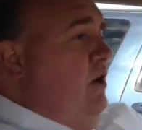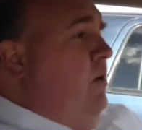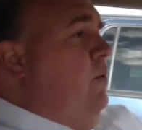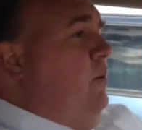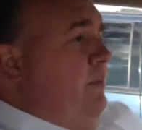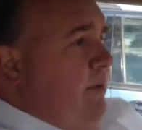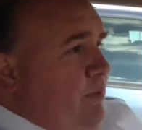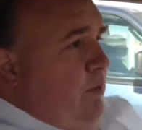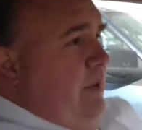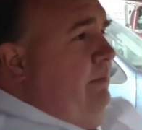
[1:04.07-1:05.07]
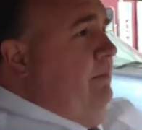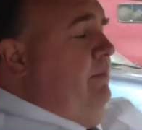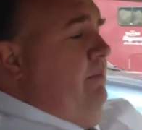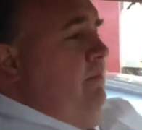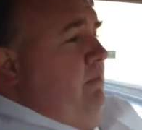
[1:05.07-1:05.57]
know, when people would
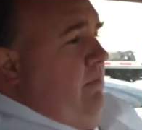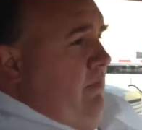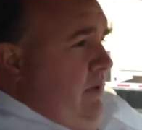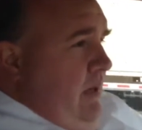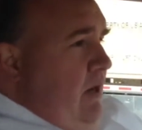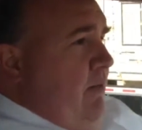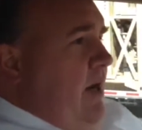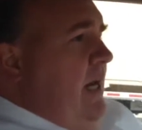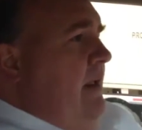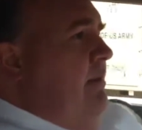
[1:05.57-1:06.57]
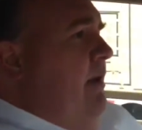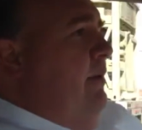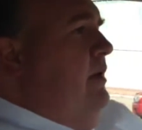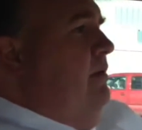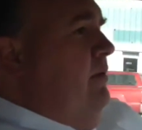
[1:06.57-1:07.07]
hear my name, they
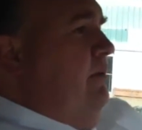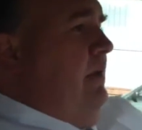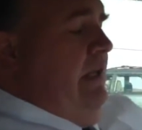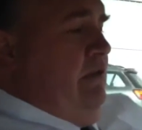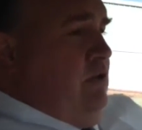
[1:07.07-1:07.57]
would either